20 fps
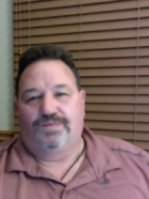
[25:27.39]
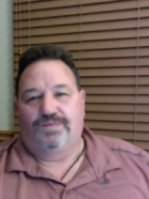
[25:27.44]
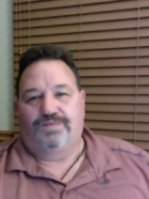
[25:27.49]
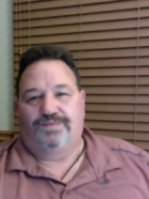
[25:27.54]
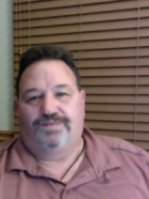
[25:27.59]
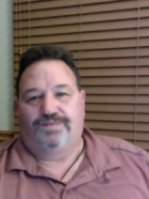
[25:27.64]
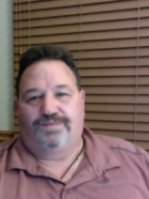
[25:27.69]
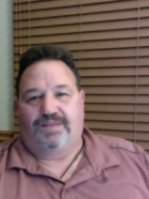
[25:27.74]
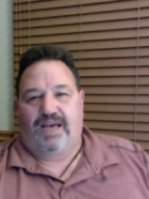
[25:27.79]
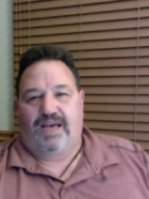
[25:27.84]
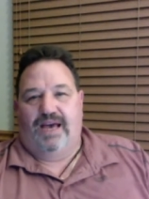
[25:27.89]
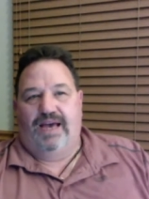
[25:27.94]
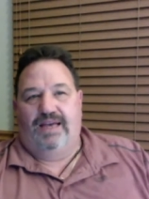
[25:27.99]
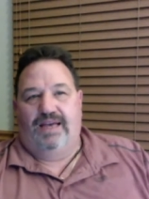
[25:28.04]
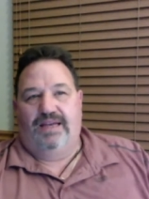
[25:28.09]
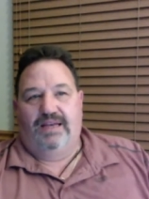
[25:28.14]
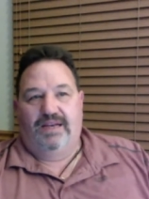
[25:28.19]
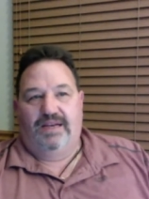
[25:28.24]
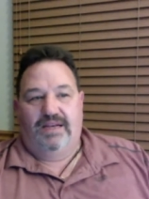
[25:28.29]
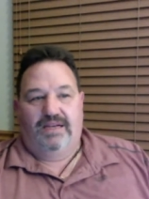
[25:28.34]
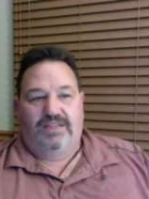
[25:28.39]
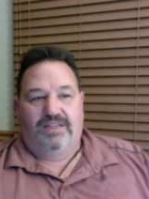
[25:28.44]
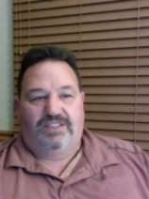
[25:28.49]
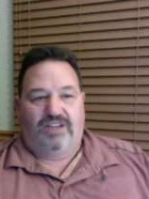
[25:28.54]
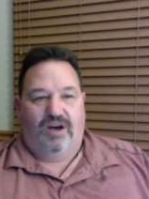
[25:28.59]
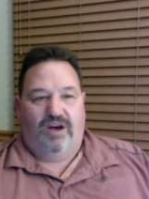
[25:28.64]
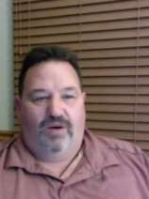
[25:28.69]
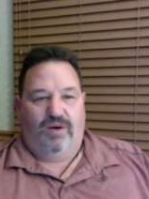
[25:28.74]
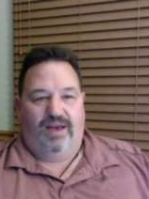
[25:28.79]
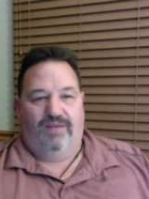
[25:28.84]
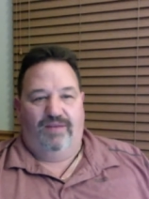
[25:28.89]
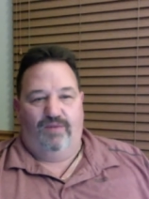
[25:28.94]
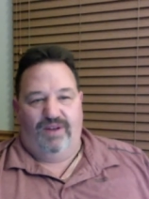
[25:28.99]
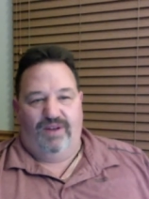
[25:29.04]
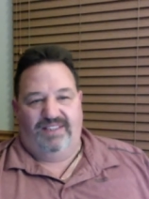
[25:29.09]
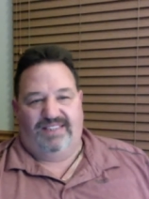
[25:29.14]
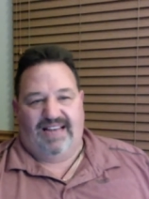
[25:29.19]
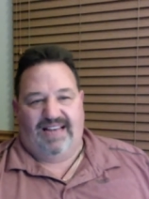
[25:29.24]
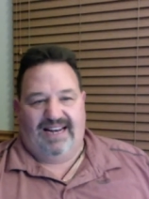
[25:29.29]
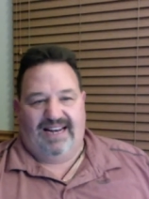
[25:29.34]
Okay. Right. So we have
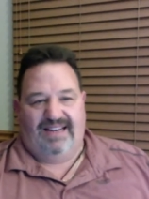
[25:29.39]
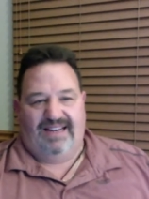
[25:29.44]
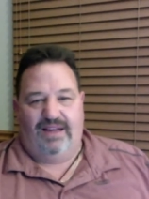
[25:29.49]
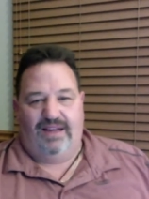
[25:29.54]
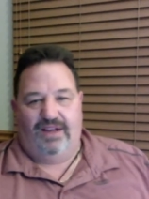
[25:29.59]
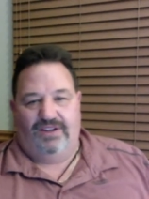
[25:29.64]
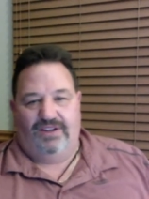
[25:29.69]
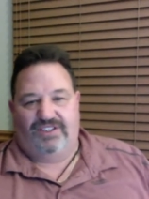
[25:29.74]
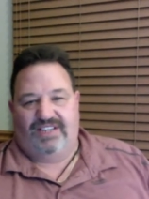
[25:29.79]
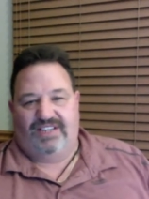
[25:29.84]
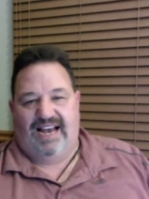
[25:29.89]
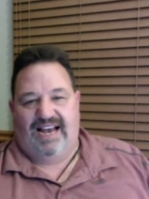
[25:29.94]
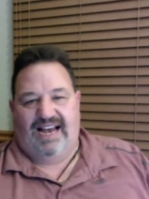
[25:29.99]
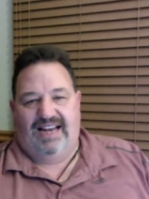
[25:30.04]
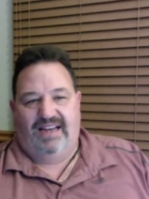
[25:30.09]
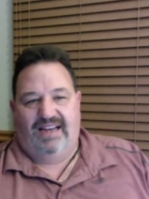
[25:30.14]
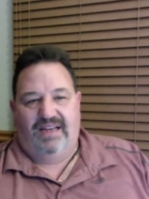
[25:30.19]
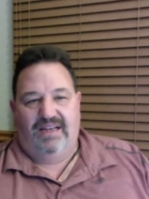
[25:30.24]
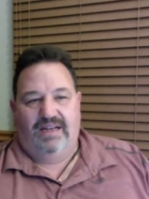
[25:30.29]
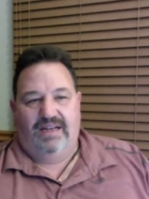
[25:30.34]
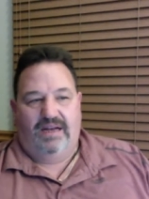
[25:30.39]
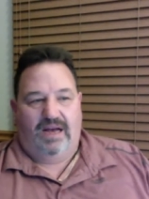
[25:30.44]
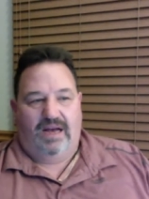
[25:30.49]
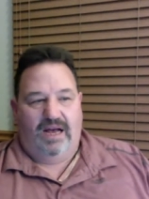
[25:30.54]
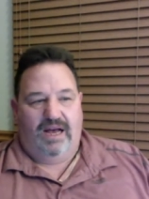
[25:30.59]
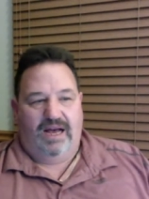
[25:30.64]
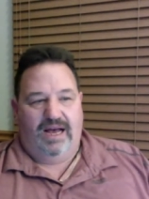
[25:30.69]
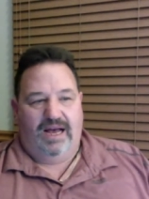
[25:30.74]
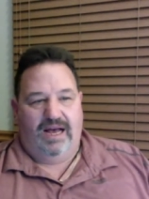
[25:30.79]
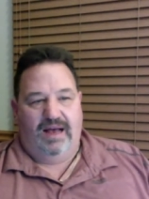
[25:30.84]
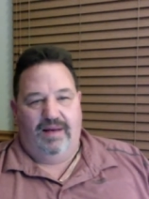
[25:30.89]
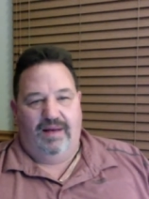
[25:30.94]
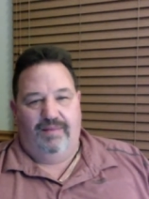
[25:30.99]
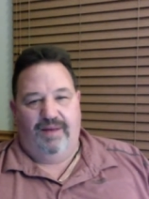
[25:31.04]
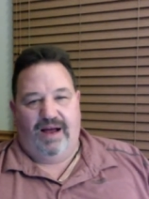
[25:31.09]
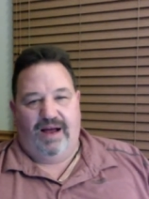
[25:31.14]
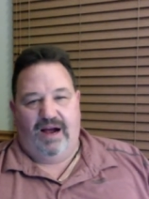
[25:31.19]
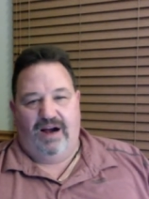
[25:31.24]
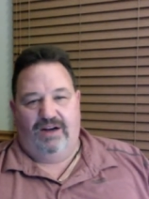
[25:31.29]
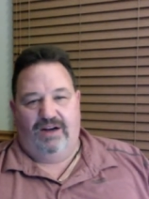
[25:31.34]
one side and another side. Uh,
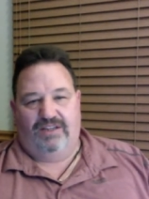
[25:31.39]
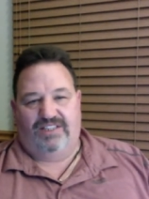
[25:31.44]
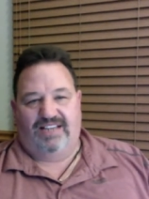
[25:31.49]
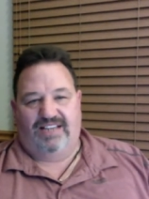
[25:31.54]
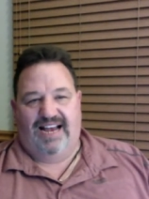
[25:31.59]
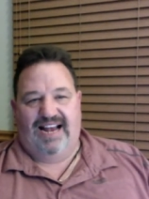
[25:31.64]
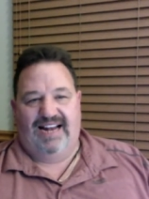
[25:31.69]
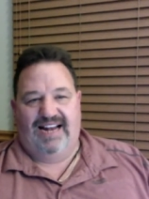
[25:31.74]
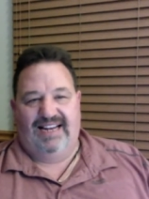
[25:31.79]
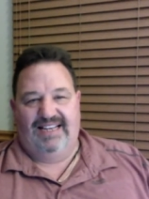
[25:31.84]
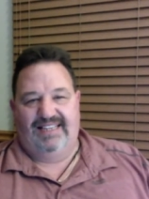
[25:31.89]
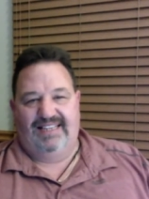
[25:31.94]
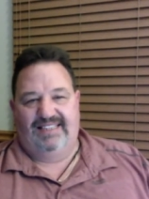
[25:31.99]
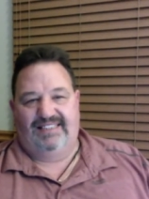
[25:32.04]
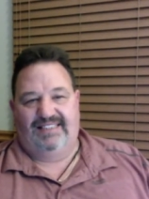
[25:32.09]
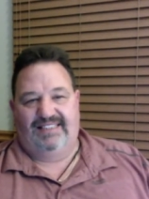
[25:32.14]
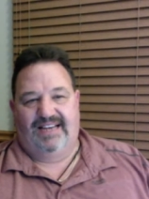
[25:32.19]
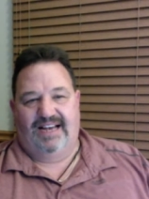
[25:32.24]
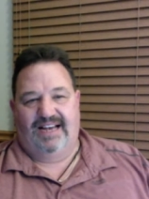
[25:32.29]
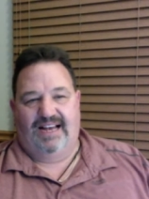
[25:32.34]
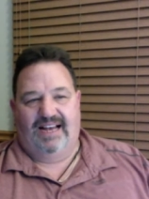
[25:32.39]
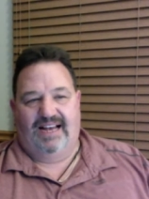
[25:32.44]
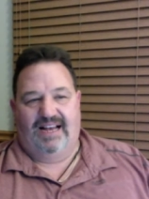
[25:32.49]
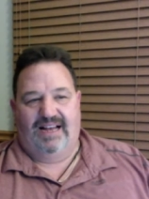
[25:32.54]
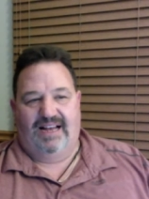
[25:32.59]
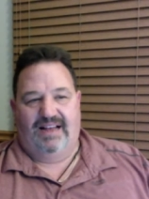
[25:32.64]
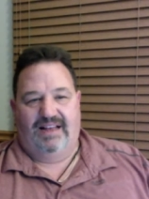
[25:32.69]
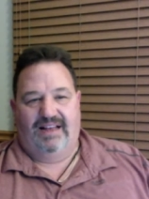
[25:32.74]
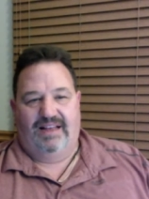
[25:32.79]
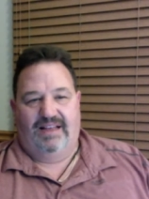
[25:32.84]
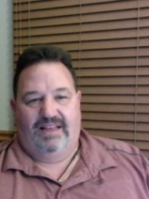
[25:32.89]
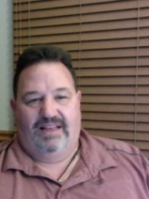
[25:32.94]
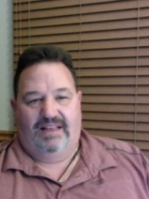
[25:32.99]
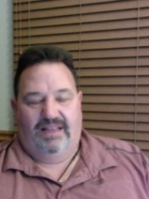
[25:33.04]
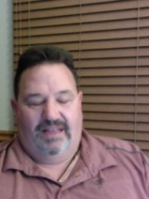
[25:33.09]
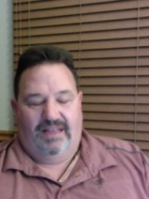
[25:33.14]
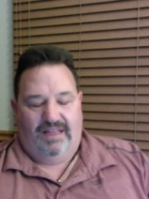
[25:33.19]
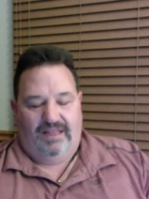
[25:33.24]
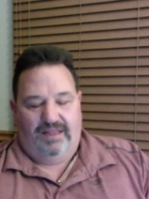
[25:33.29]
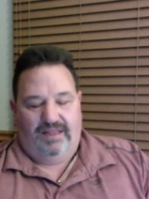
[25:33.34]
our side is uh,
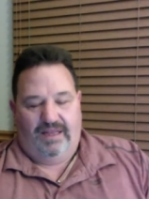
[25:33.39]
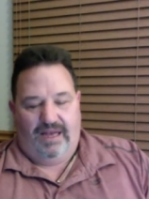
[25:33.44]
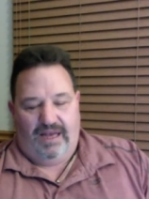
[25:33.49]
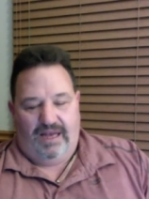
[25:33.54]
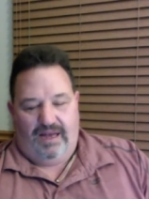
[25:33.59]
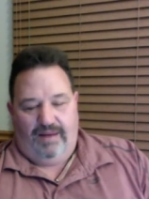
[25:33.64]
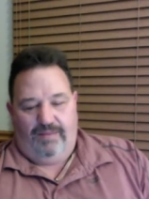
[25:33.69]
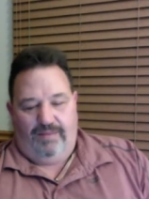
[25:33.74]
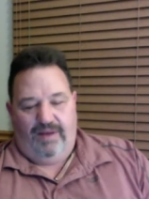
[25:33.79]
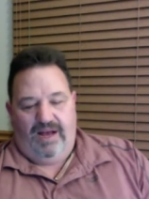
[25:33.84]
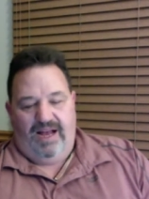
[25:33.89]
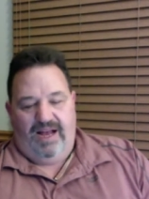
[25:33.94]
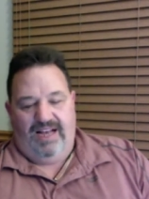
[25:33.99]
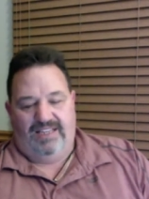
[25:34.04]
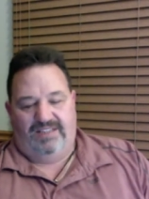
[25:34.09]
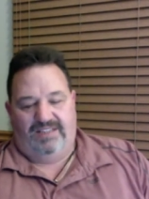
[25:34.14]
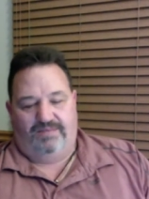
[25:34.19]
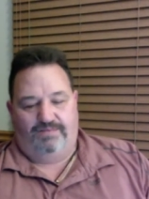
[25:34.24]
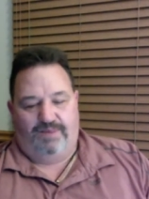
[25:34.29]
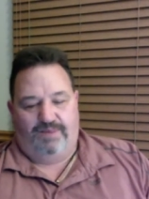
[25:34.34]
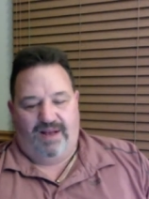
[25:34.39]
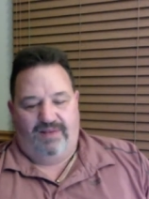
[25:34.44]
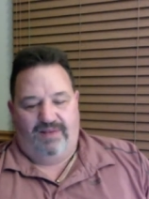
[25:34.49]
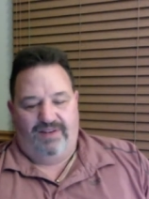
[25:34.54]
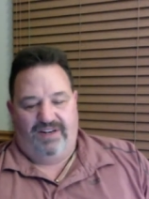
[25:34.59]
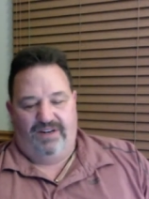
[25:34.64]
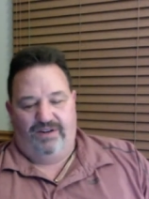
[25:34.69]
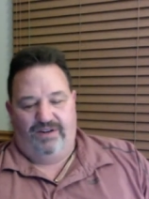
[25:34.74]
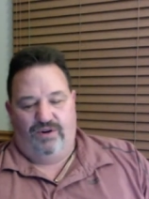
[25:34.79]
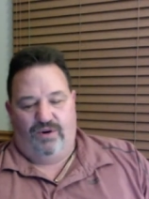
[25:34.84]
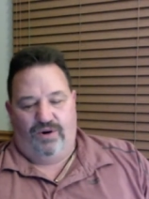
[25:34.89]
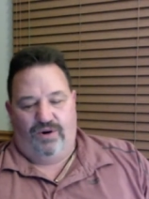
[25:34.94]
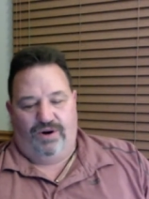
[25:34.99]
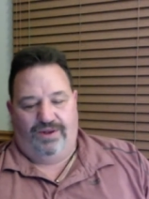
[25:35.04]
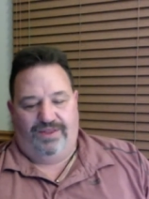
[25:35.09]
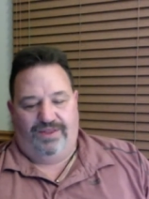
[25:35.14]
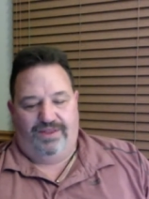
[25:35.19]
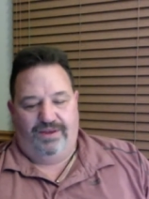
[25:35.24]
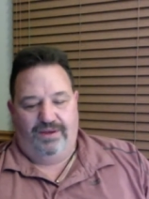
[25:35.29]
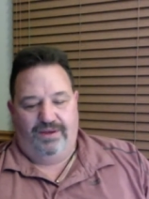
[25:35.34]
uh, us, Belvidere
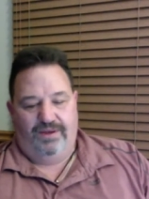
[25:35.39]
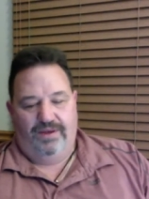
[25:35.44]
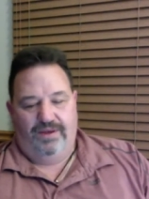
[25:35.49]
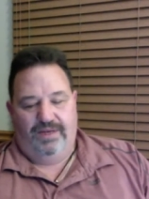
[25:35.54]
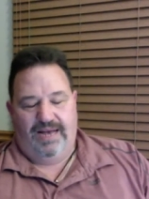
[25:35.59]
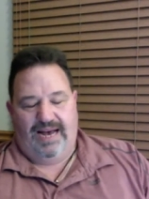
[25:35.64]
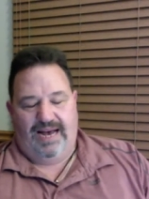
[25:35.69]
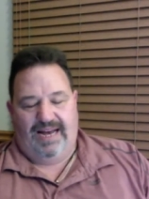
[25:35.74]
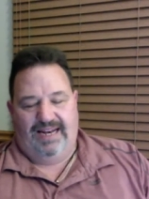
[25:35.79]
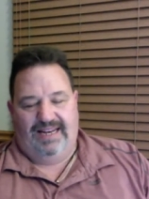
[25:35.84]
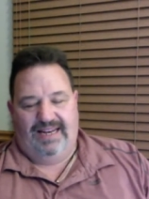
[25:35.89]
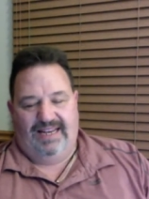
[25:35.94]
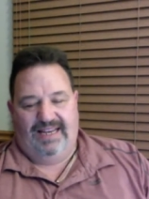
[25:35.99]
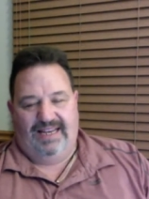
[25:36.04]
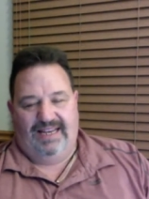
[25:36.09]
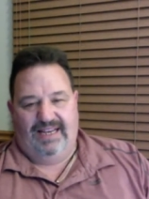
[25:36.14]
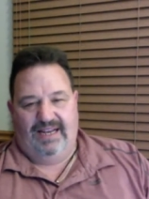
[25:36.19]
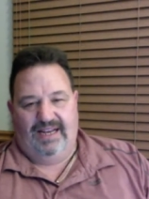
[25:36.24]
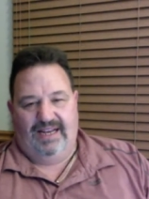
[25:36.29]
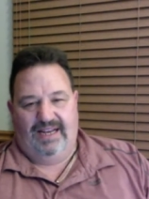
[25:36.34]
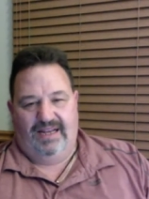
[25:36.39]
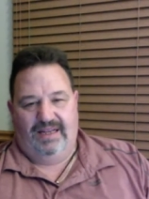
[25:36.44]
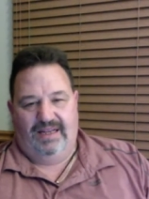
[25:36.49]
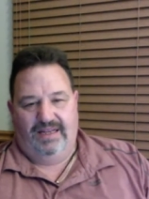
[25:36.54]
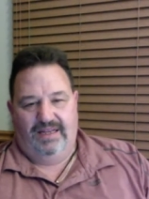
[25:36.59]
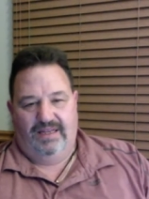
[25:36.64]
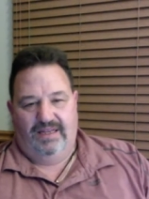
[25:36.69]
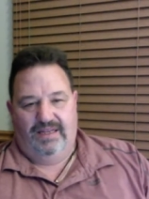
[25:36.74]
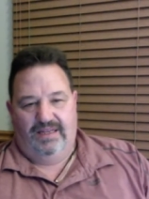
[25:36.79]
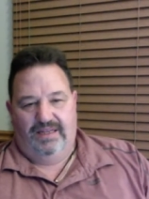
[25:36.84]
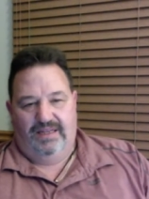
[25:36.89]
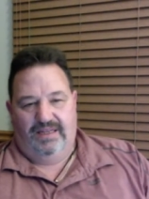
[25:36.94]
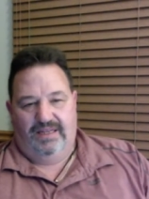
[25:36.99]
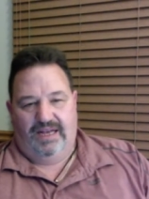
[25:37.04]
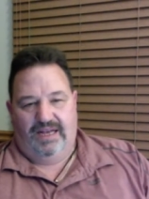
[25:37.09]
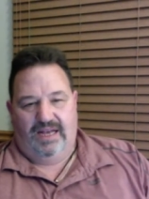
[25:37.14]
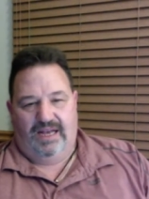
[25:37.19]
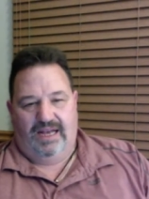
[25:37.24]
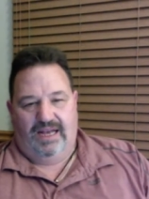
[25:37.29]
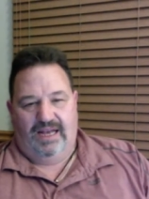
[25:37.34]
North, Hononegah,
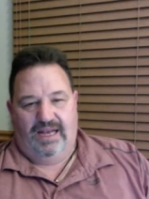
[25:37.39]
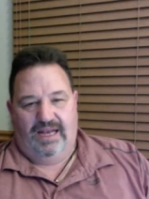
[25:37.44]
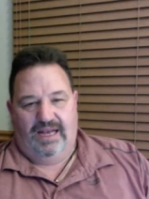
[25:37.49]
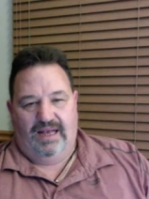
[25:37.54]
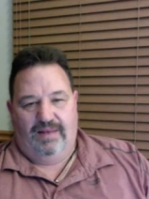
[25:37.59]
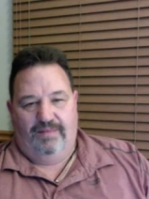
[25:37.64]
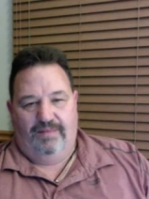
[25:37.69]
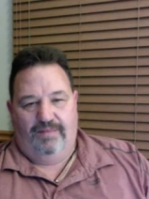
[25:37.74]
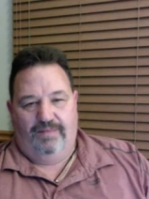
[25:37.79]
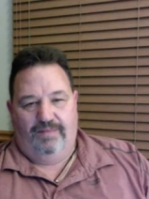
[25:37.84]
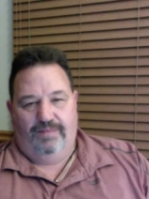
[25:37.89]
uh,